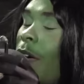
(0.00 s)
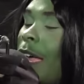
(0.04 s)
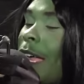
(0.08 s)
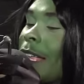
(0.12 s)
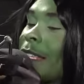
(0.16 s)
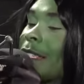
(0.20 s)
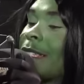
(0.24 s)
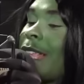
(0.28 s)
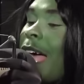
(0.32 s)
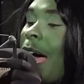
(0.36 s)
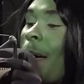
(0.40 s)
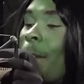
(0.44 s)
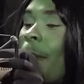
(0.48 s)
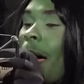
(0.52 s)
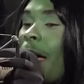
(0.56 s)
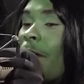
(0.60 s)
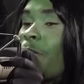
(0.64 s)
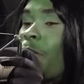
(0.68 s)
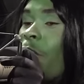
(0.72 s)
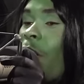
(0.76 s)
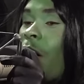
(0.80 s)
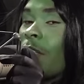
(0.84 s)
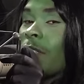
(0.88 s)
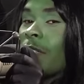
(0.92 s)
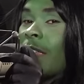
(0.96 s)
it's not my
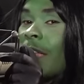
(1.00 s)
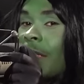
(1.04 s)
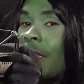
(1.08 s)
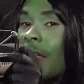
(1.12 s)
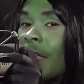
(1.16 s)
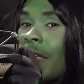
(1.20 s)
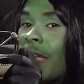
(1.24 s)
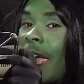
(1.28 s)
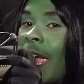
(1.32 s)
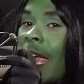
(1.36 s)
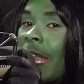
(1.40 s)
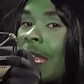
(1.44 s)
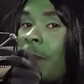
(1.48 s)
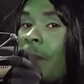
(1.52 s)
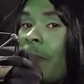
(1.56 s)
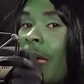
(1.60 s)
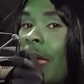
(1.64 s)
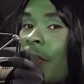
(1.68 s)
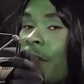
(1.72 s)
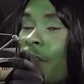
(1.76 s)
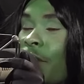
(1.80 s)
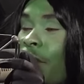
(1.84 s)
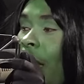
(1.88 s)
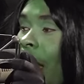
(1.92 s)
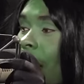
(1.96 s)
fault that the candy
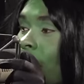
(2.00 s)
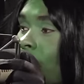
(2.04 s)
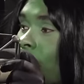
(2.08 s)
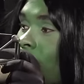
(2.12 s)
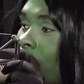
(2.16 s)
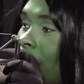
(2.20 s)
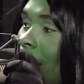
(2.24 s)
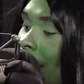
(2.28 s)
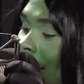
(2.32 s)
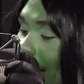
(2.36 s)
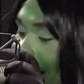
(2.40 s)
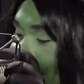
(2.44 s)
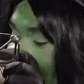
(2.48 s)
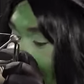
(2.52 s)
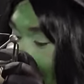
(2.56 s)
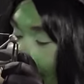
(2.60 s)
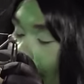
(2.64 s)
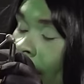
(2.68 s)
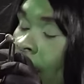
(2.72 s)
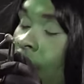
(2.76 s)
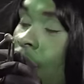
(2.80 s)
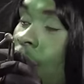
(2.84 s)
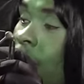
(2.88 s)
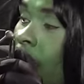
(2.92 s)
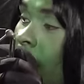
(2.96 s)
manufacturers need to get
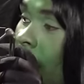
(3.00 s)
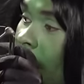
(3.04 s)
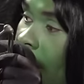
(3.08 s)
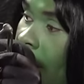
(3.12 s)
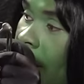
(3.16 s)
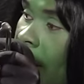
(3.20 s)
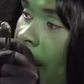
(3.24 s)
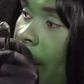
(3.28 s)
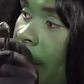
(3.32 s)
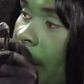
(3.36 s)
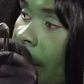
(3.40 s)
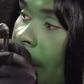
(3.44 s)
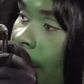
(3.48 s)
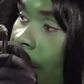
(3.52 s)
their shit together.